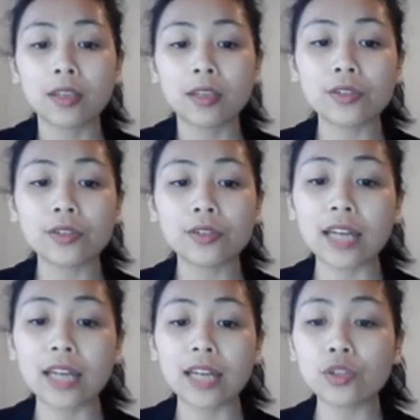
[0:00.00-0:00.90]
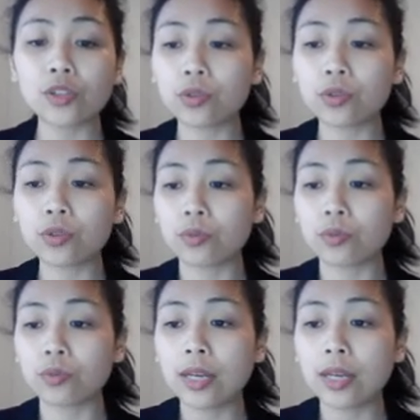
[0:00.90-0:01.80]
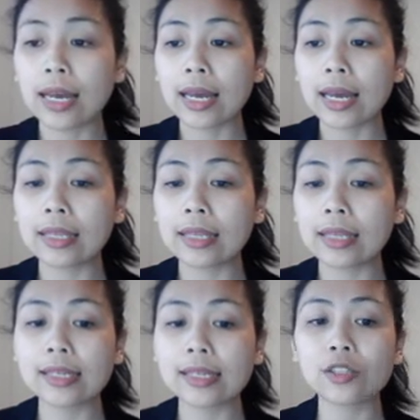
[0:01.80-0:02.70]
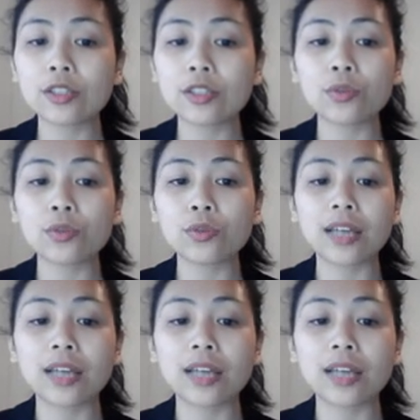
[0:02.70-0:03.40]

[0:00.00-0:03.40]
use additional rule, and the second solution,